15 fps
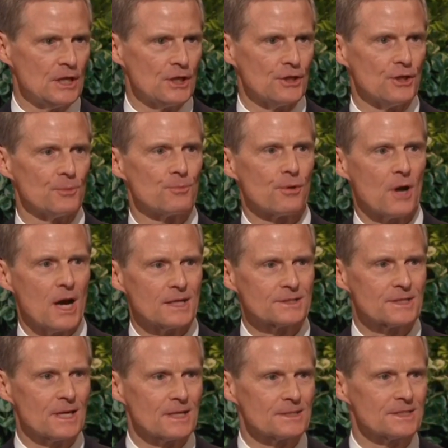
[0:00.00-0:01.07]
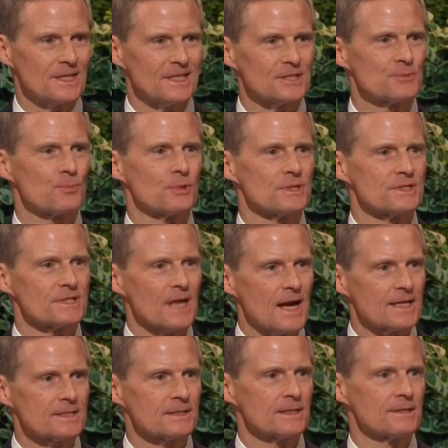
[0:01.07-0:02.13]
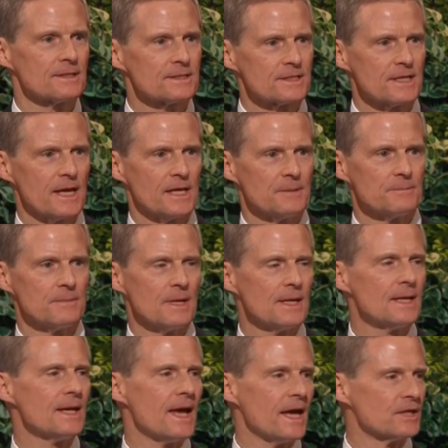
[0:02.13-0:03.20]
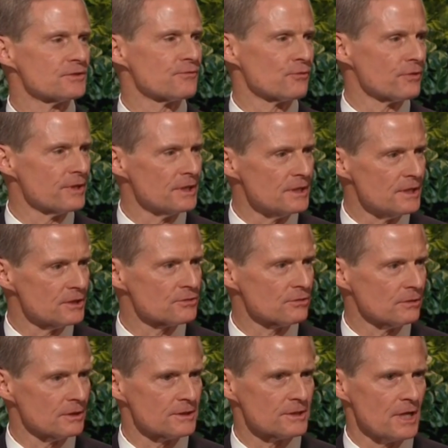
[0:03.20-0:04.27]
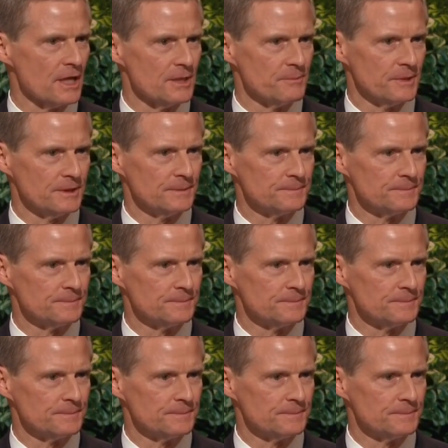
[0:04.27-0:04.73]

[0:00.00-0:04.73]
the process is precisely the same as for the initial assignment.